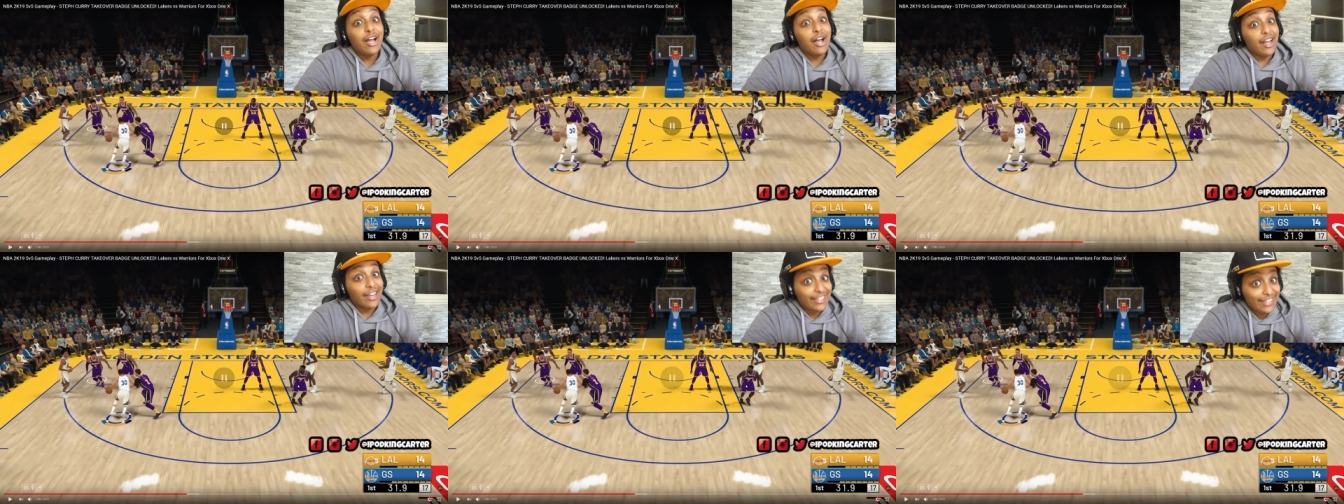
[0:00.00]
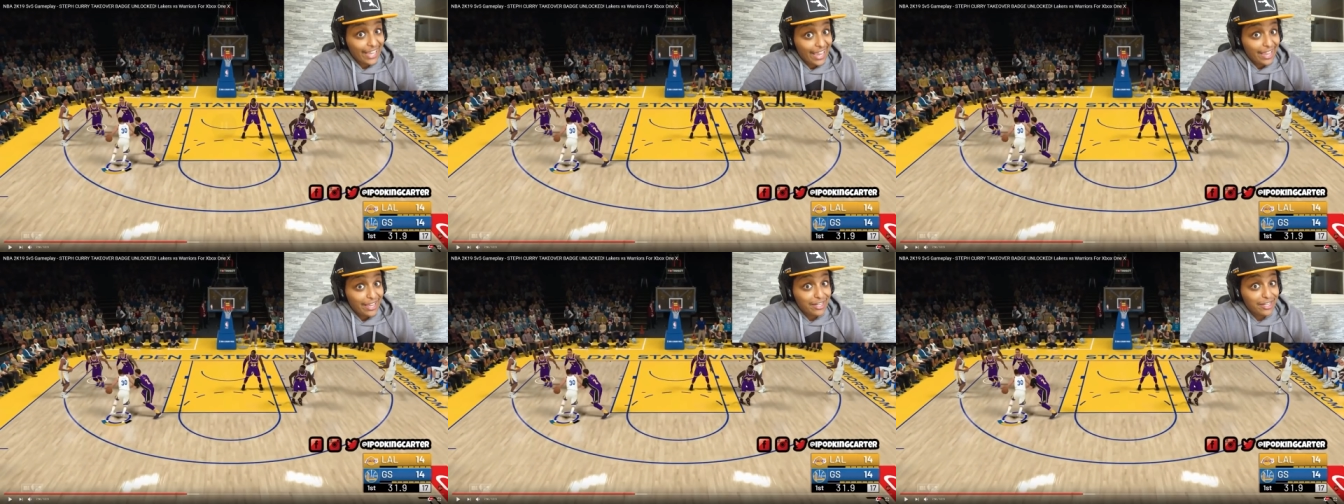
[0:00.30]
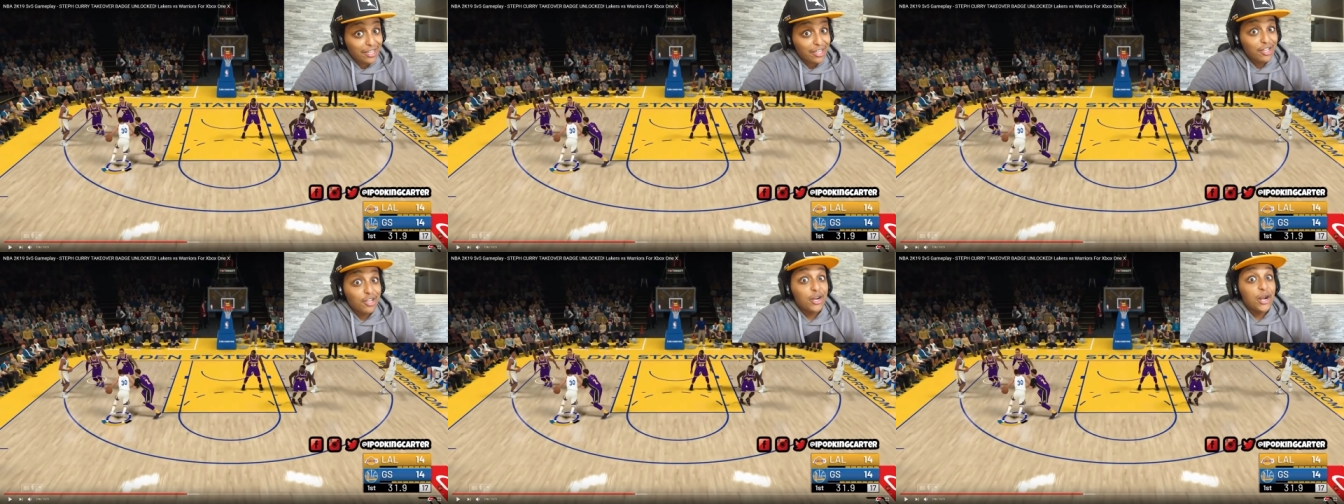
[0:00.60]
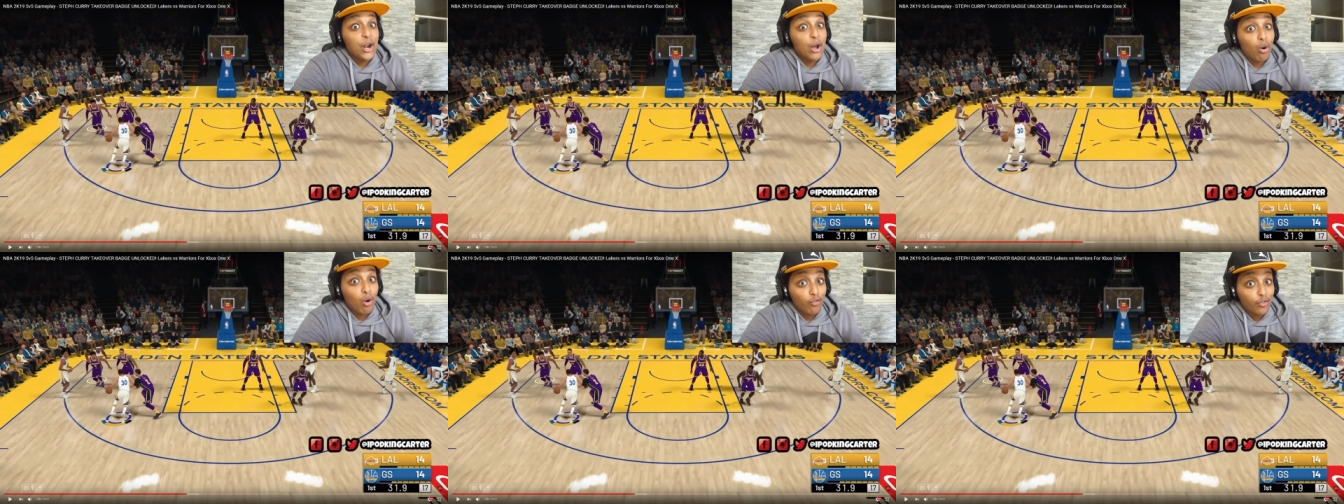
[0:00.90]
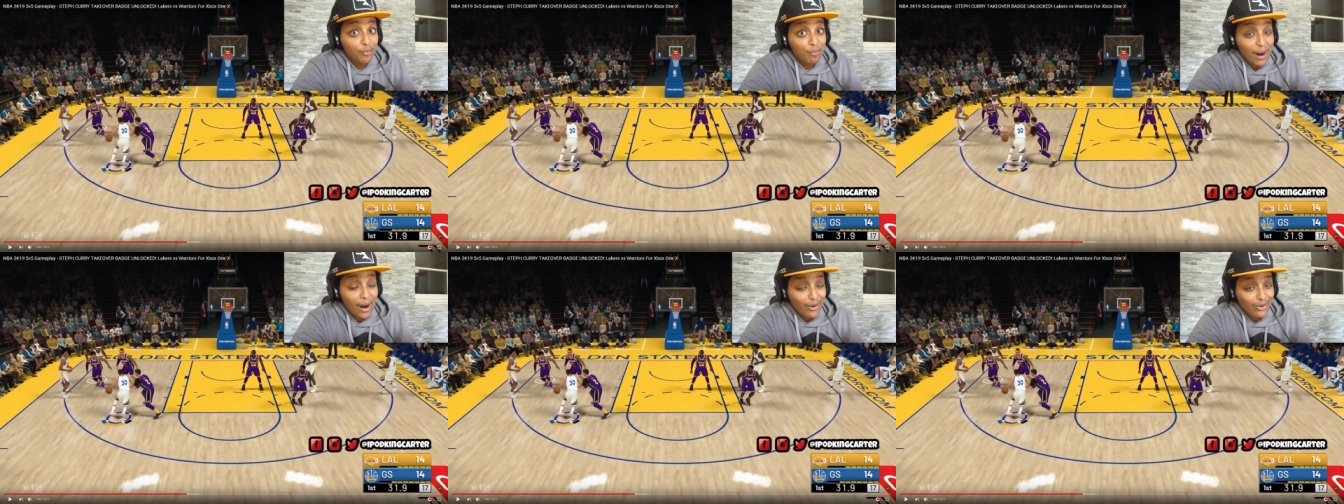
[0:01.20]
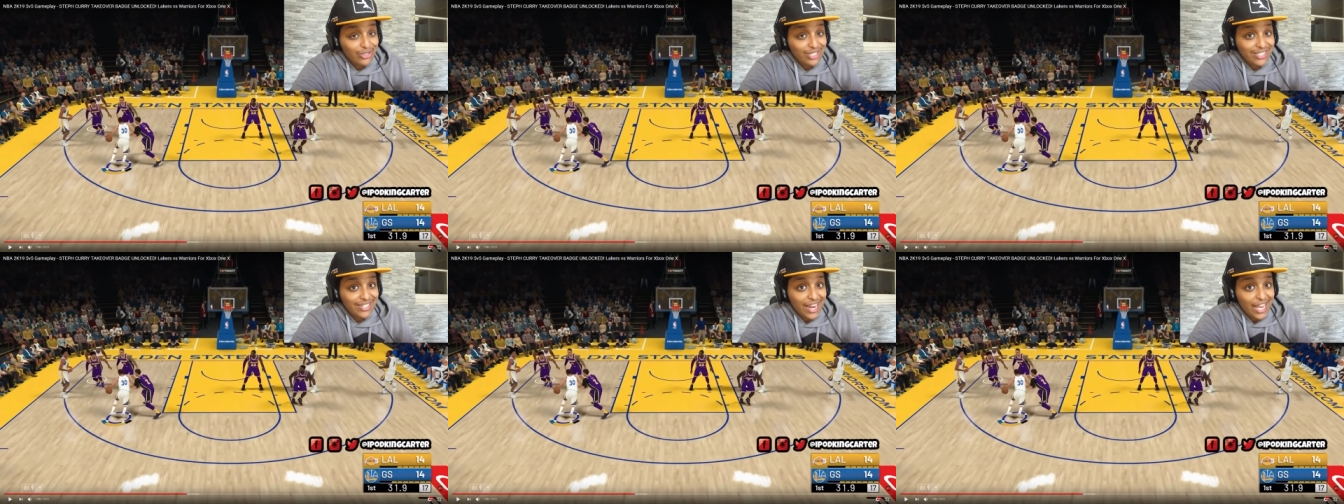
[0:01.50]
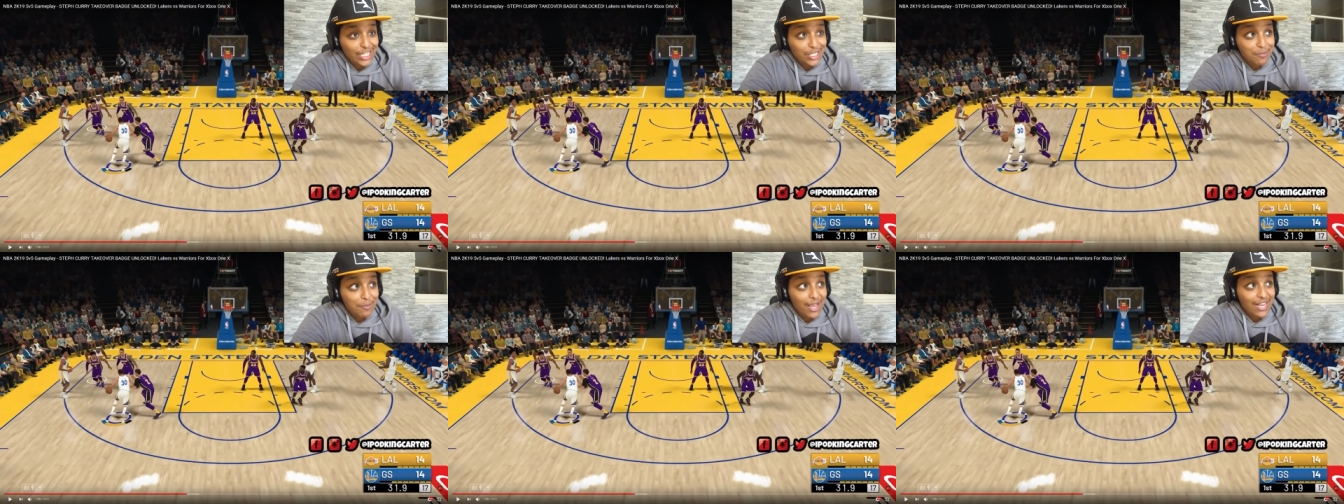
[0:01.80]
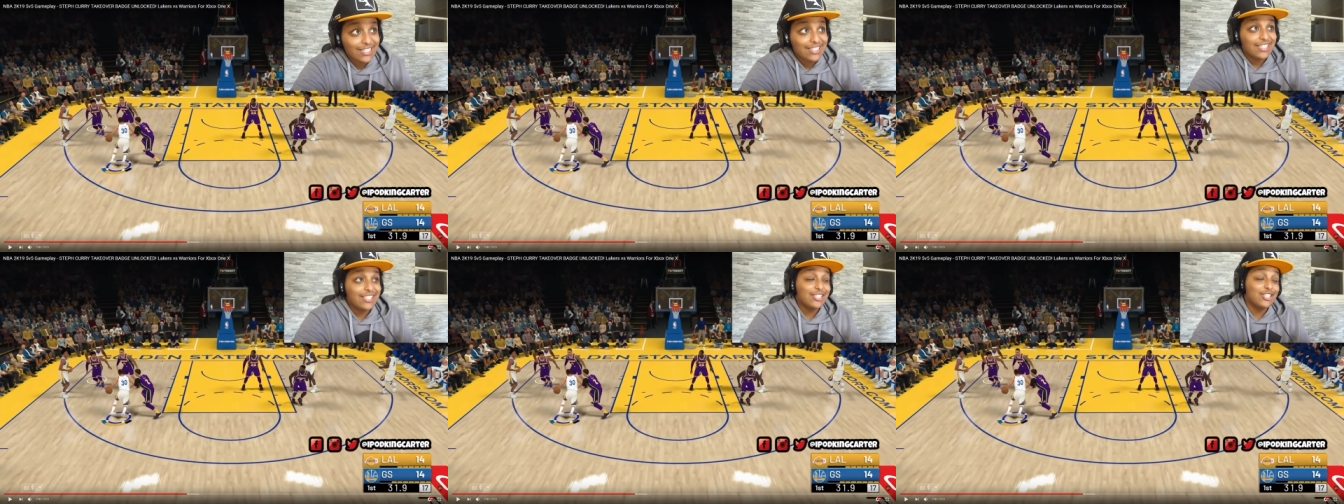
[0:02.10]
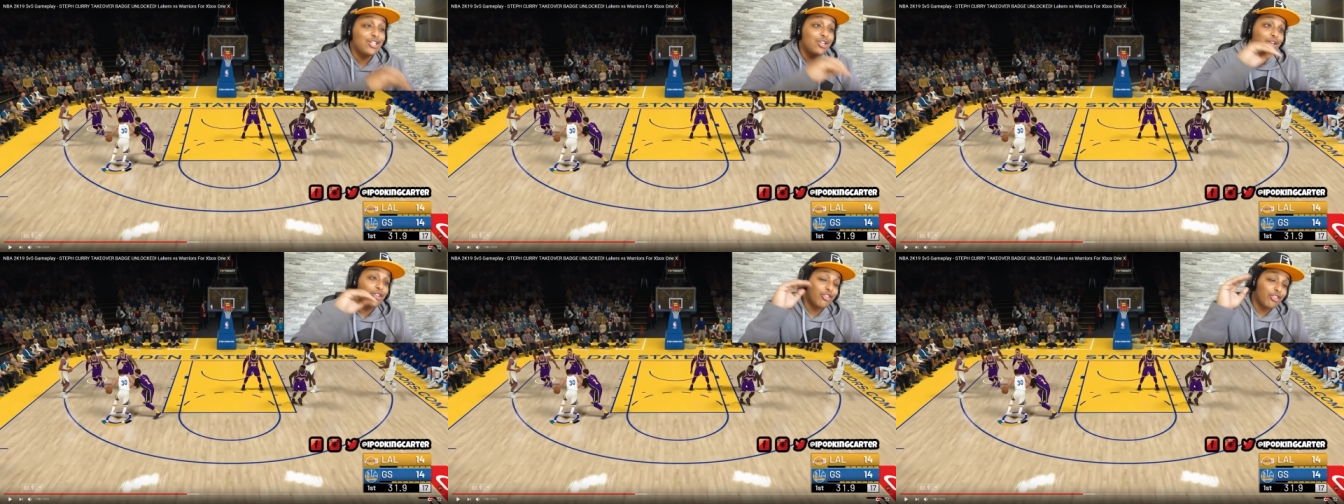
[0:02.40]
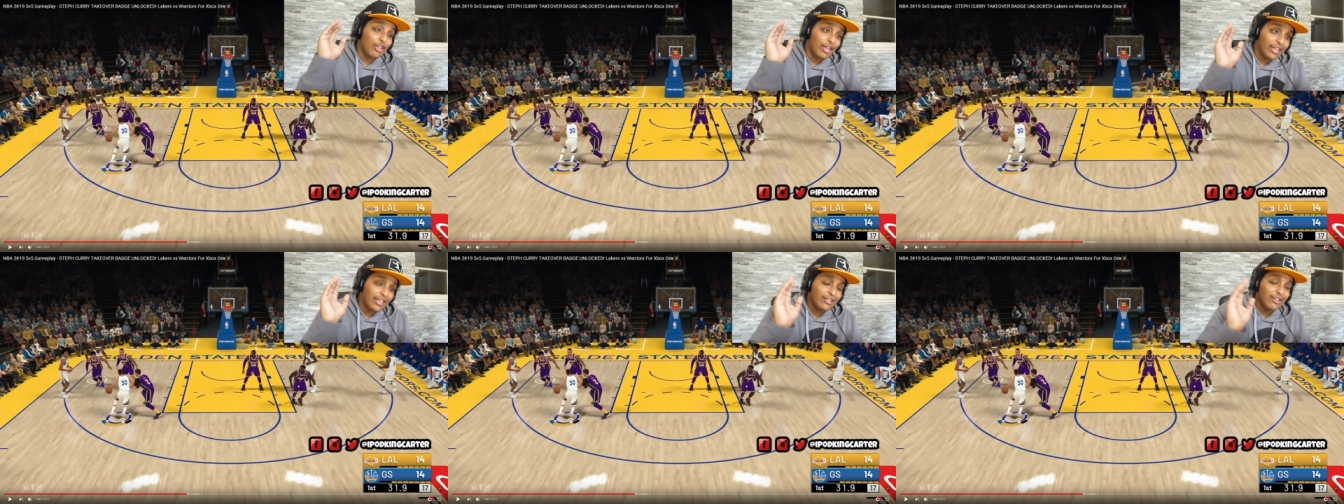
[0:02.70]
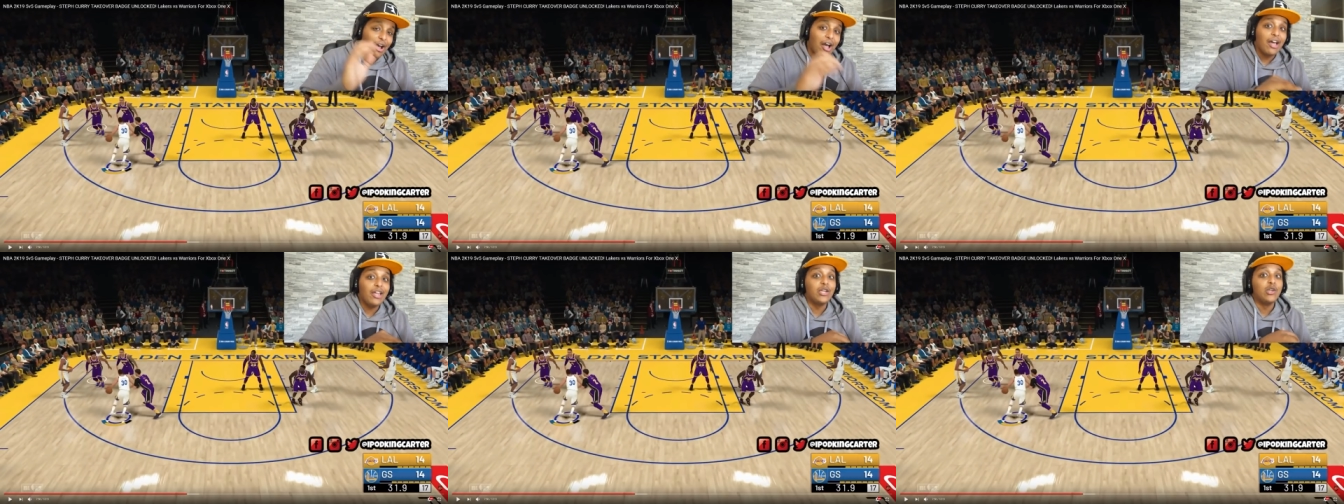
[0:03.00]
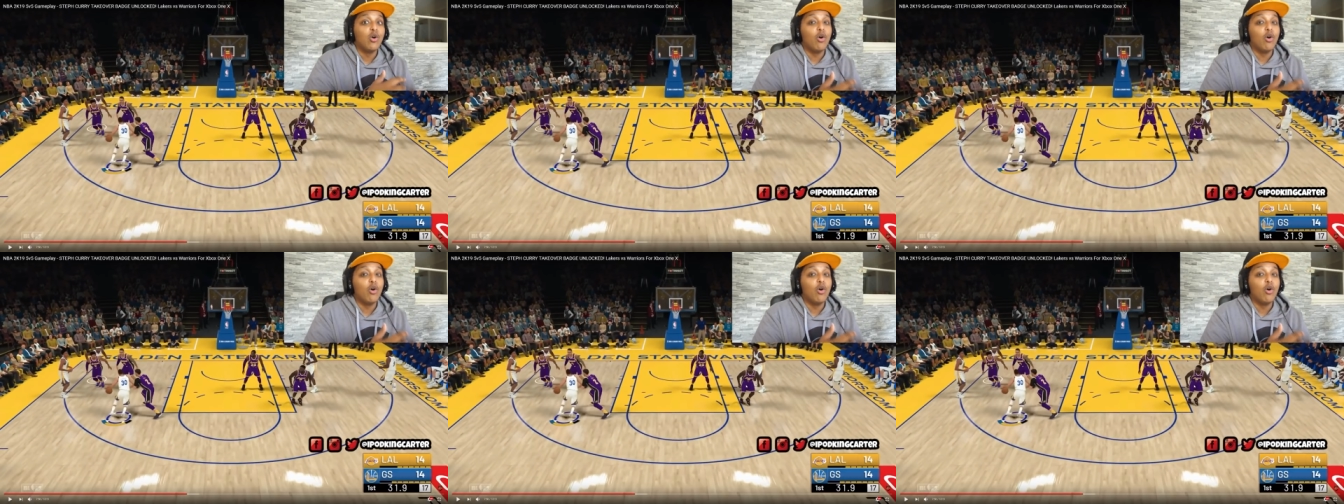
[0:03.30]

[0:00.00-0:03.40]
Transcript: Again, no overpowered snatchbacks this year. Thank God,